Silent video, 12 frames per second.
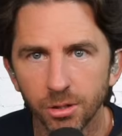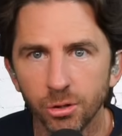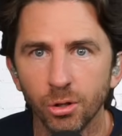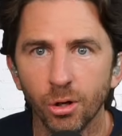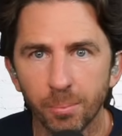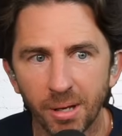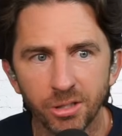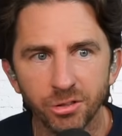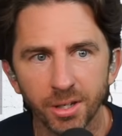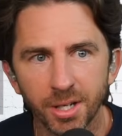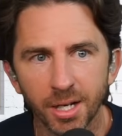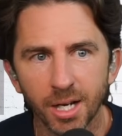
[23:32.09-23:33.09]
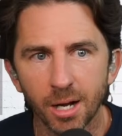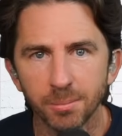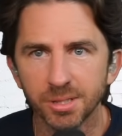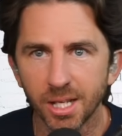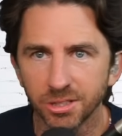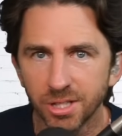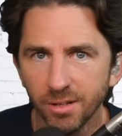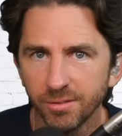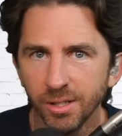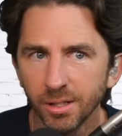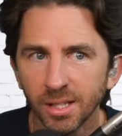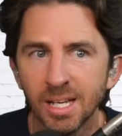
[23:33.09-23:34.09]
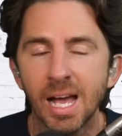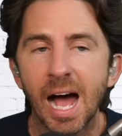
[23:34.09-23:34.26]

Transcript: you can go to patreon.com slash Dave Neal.